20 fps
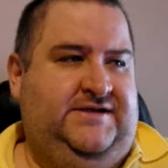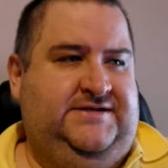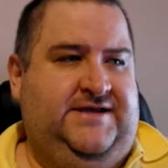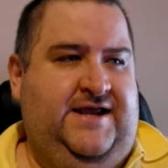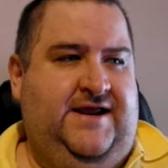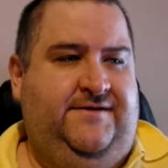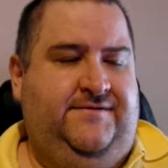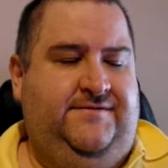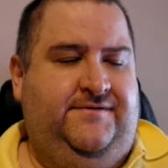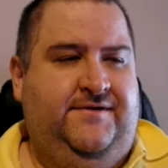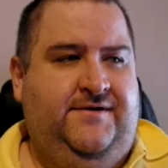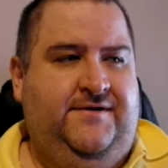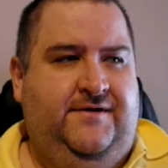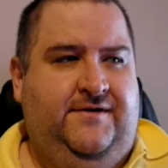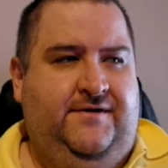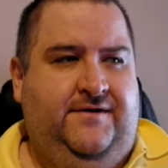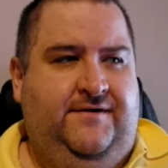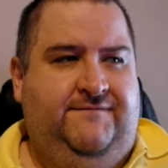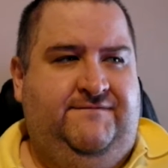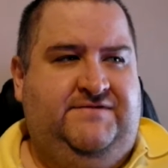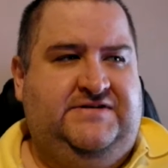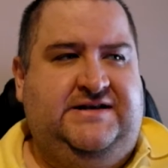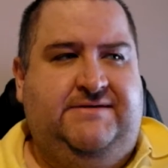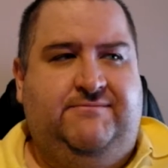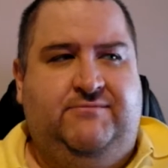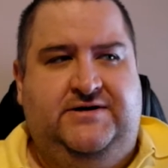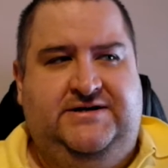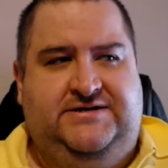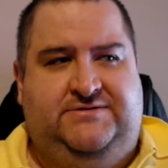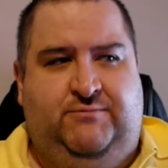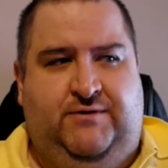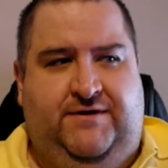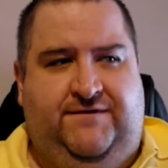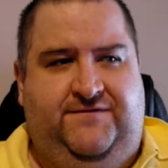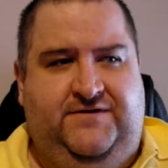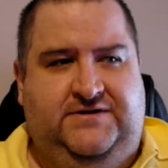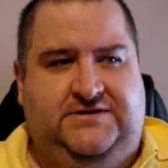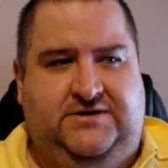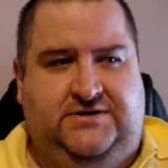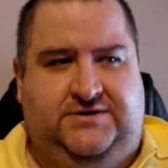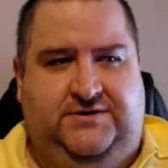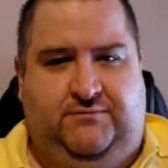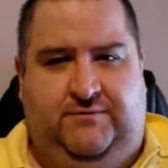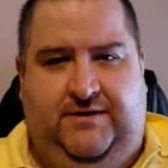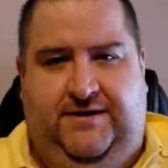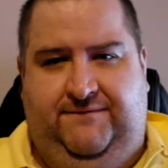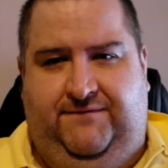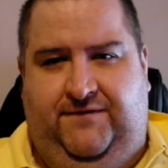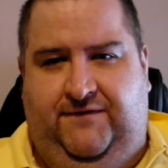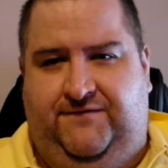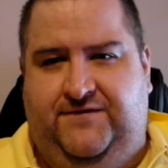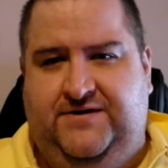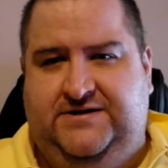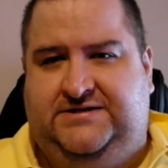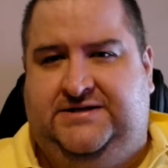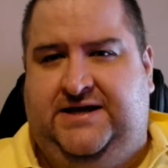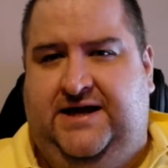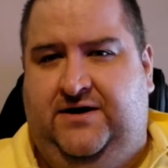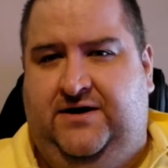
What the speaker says: And for some reason, when I first got the first day I